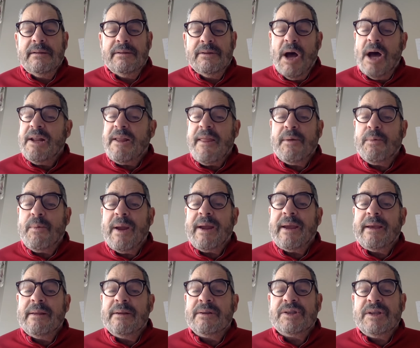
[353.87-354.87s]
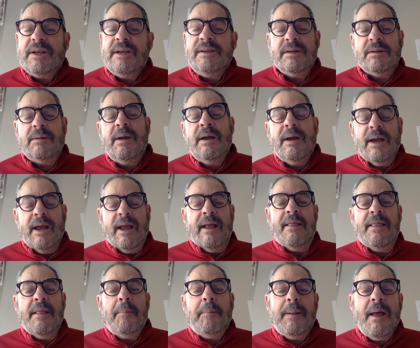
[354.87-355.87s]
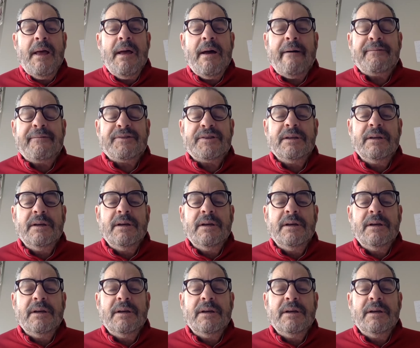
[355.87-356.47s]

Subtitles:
not in the regular season, in the playoffs,